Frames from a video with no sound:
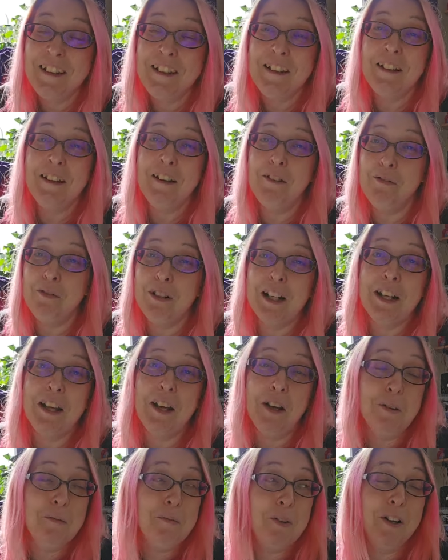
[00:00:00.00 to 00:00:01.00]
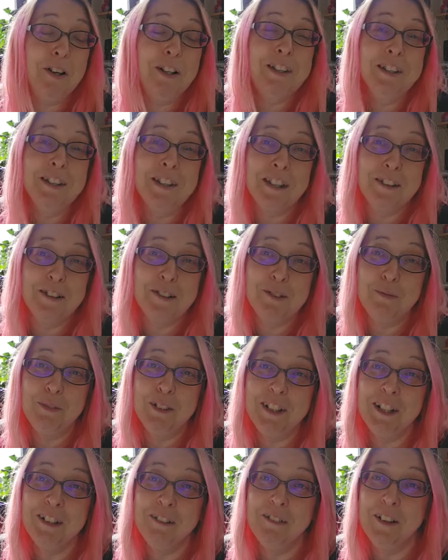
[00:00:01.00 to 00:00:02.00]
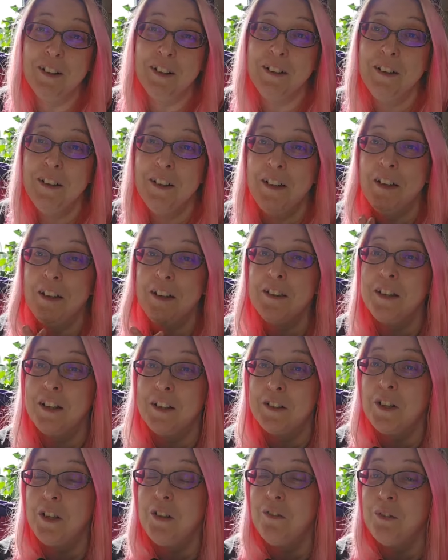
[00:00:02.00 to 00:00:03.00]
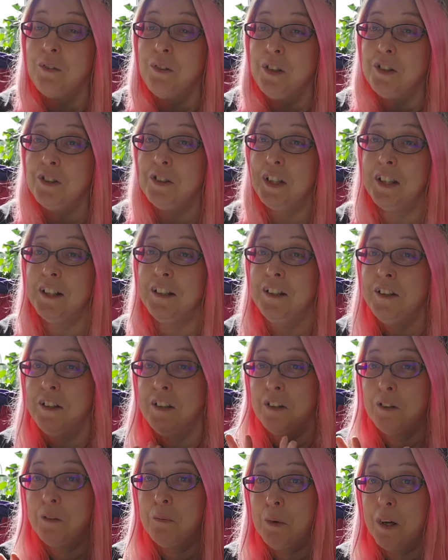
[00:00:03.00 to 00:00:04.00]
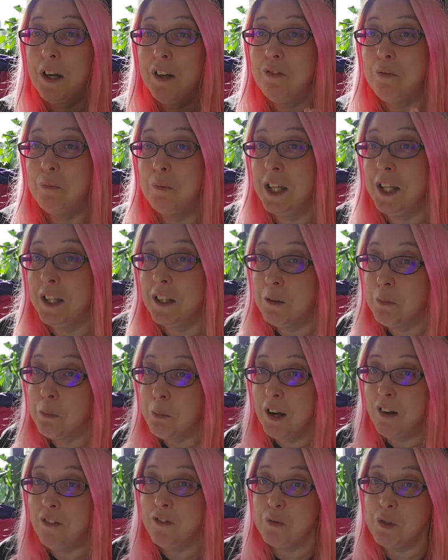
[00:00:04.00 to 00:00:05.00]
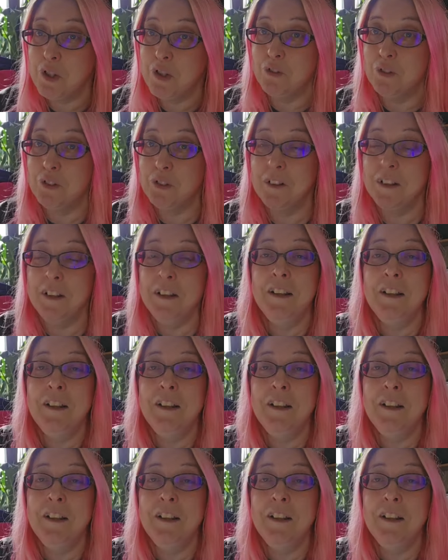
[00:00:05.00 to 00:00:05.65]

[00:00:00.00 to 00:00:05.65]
I really hope that I can get this video on. Thank you for watching. Goodbye from me. Goodbye from Siobhan.